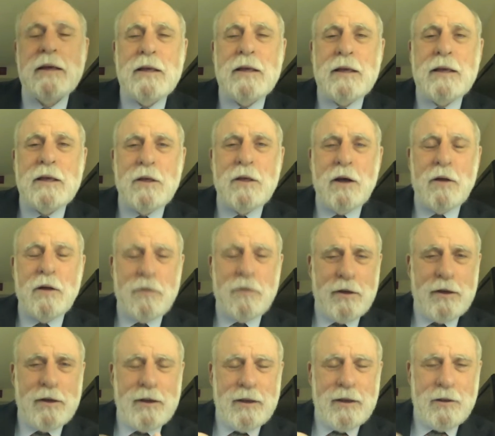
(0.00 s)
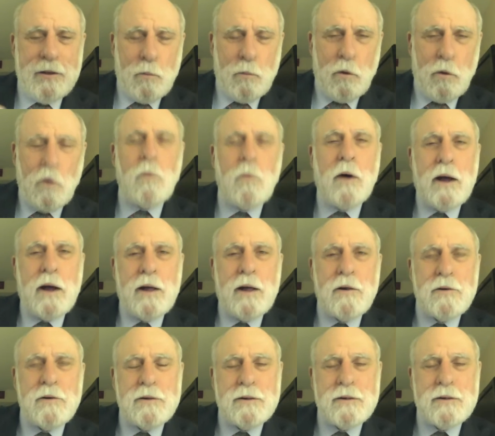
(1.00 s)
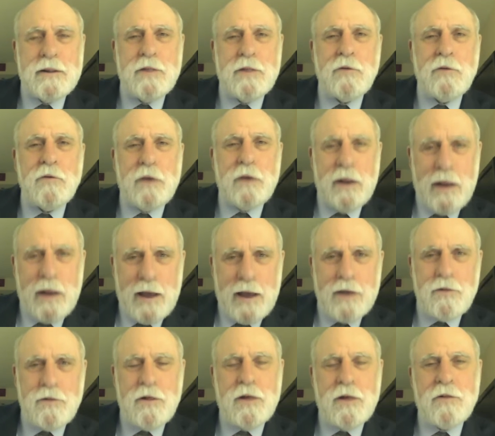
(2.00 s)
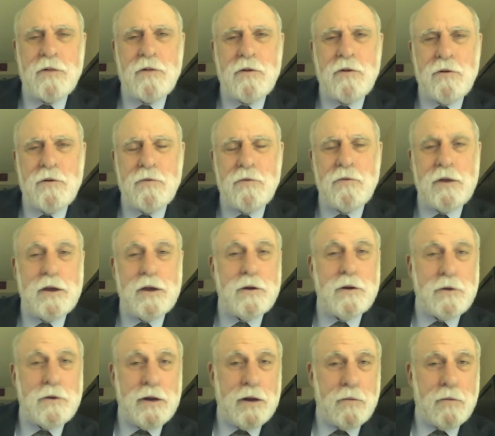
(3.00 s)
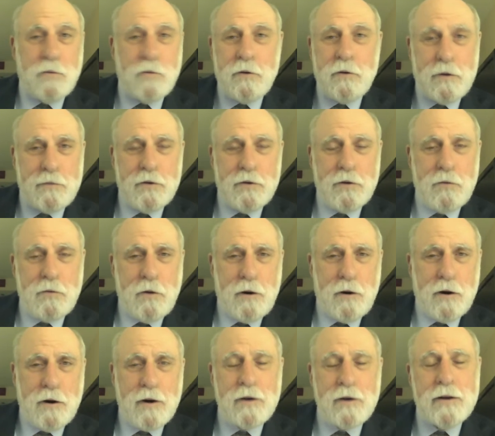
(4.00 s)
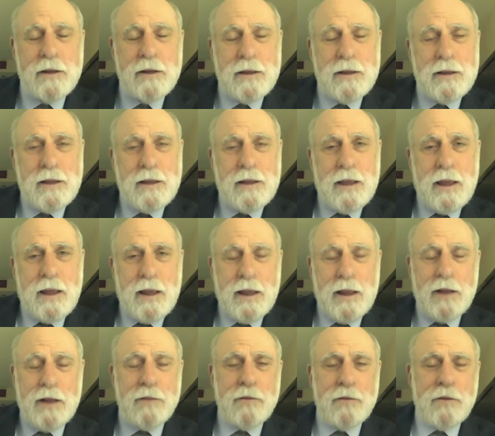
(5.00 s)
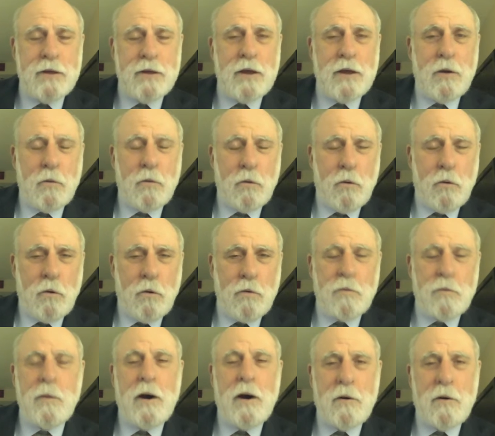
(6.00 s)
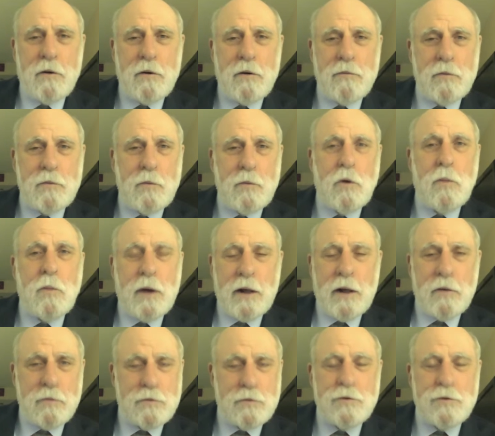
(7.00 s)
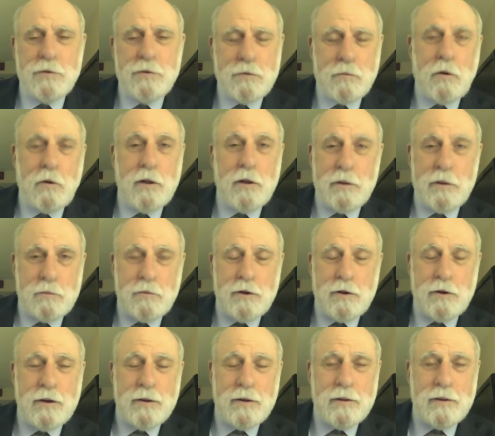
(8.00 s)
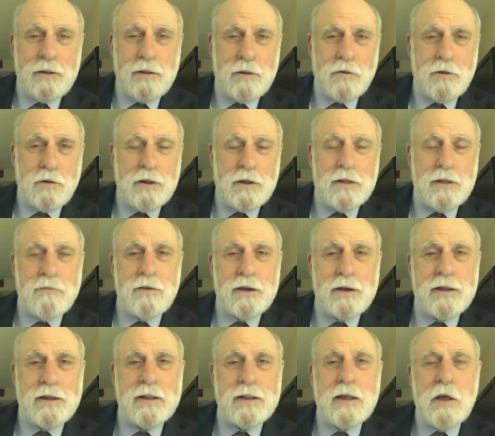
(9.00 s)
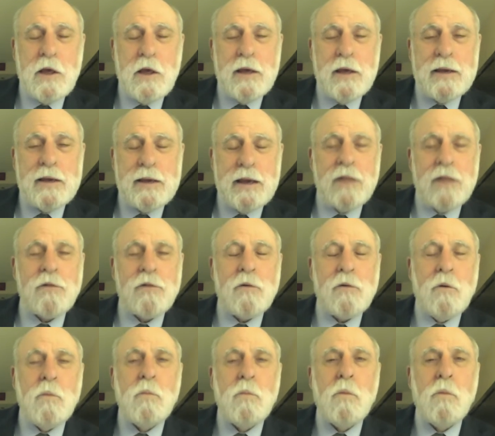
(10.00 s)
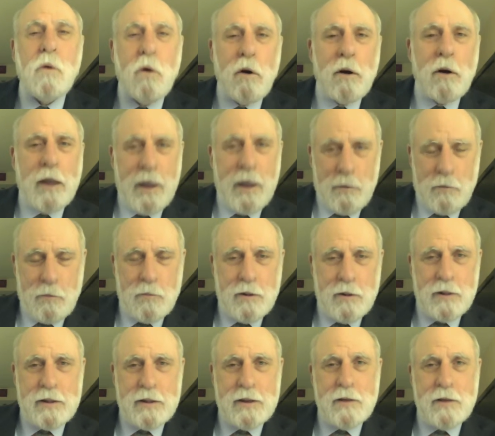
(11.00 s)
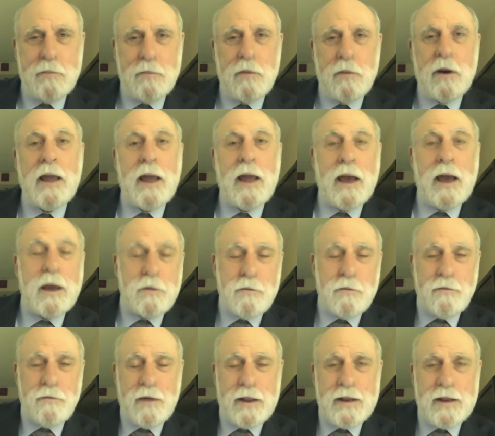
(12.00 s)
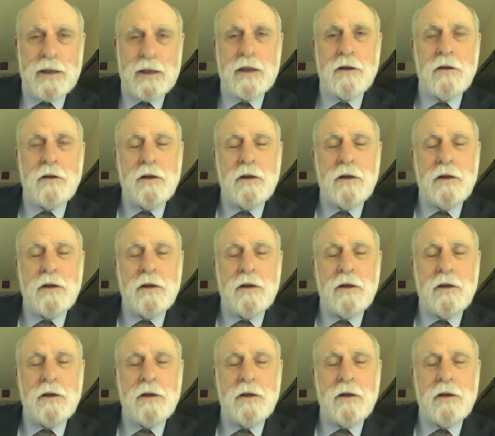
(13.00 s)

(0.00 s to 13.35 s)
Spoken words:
The mobile lets you get access to the internet wherever you are, and the horsepower of the mobile, which is quite is significant, gets more capability by activating